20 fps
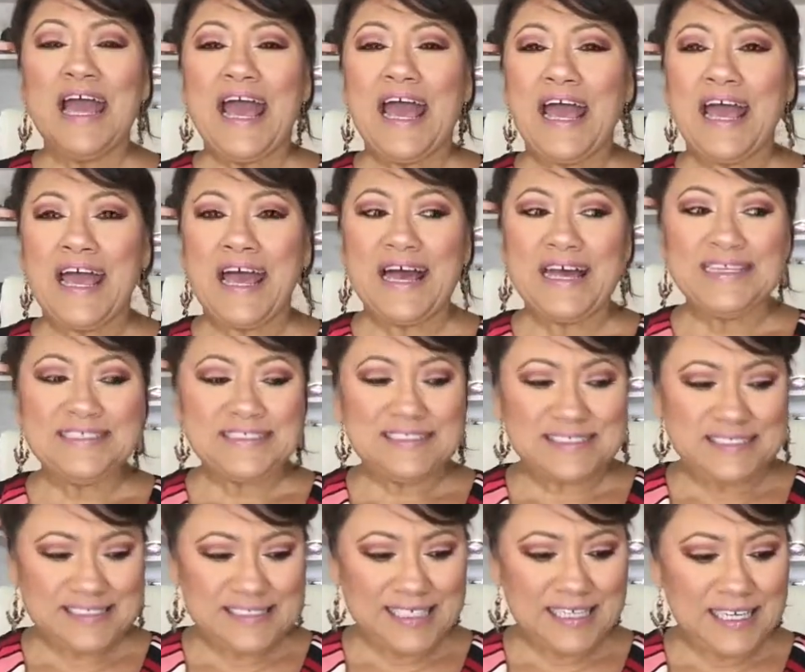And
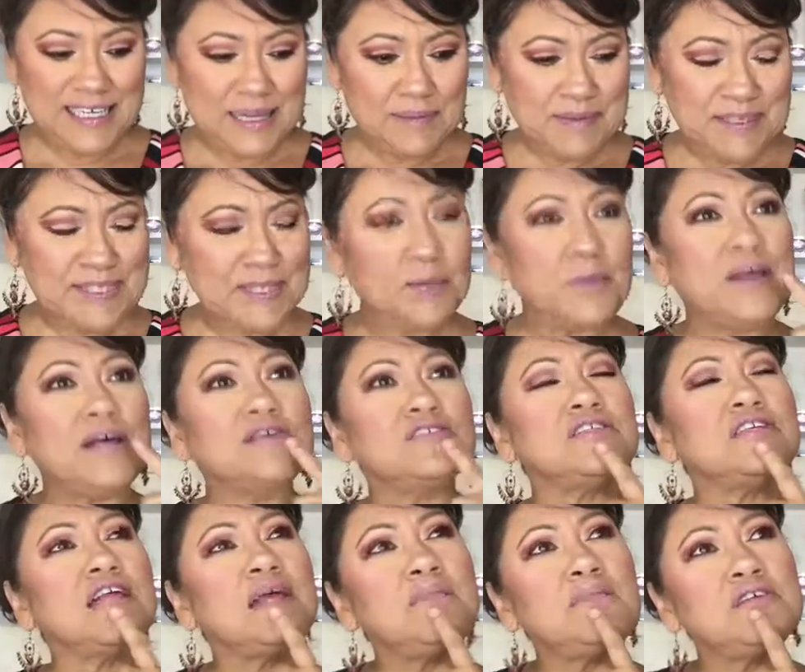let me see what else.
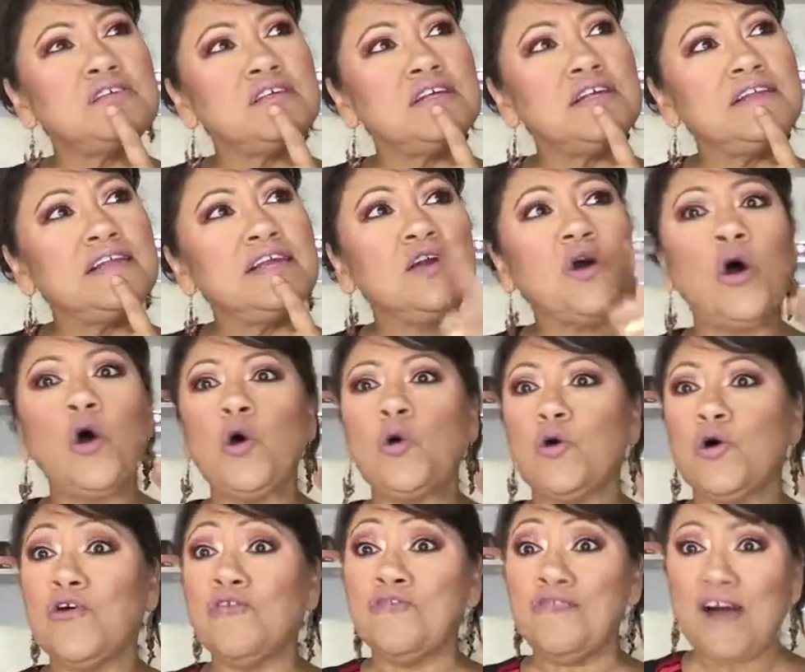Did I miss anything?
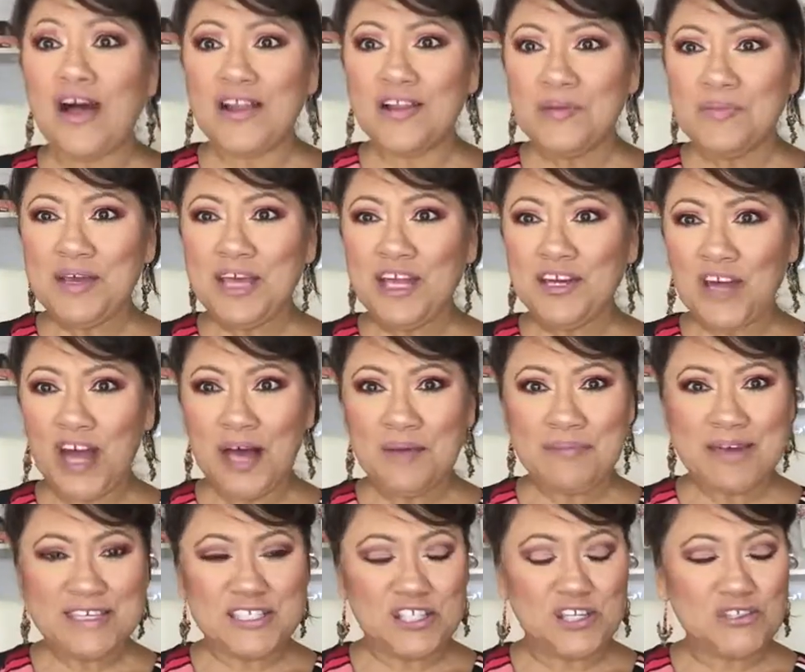Oh, follow me on, on
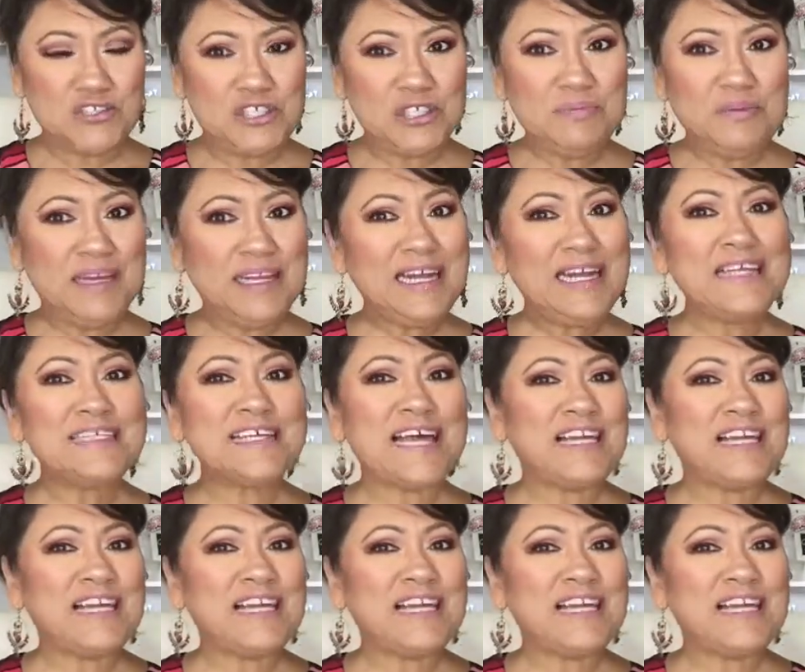my social medias.